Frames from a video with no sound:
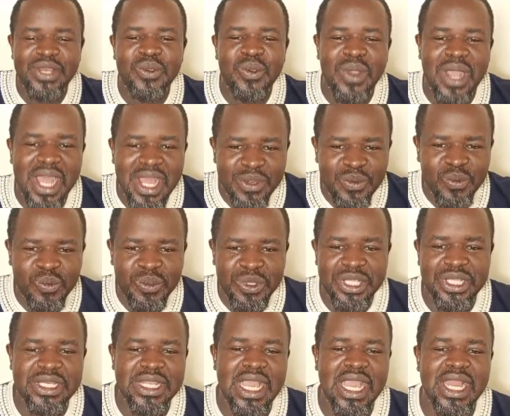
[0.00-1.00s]
You add
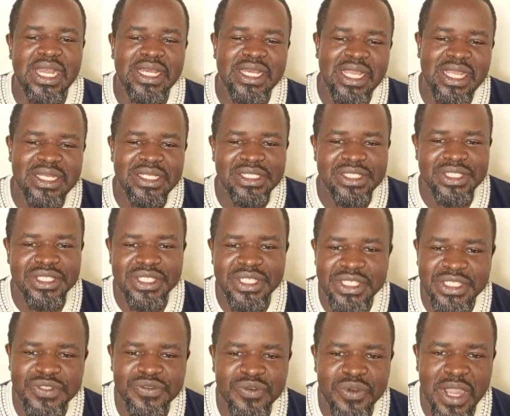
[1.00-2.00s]
weight, and there is
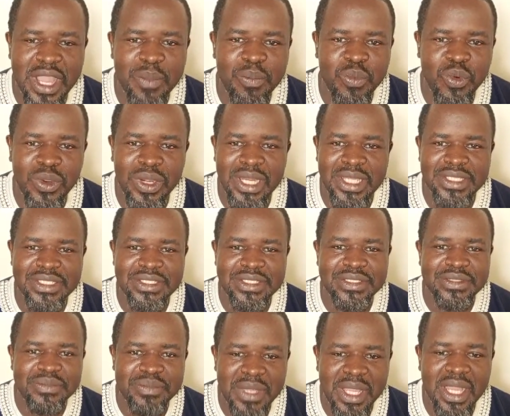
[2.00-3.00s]
risk for
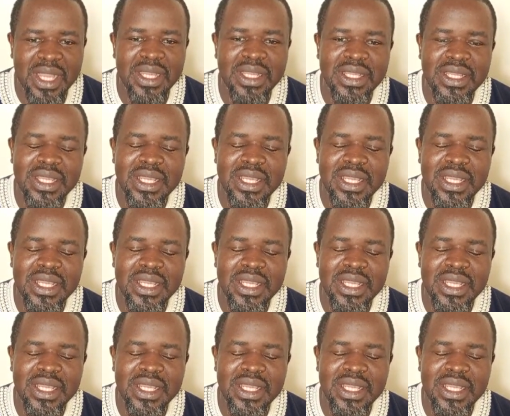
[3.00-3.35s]
hypoglycemia,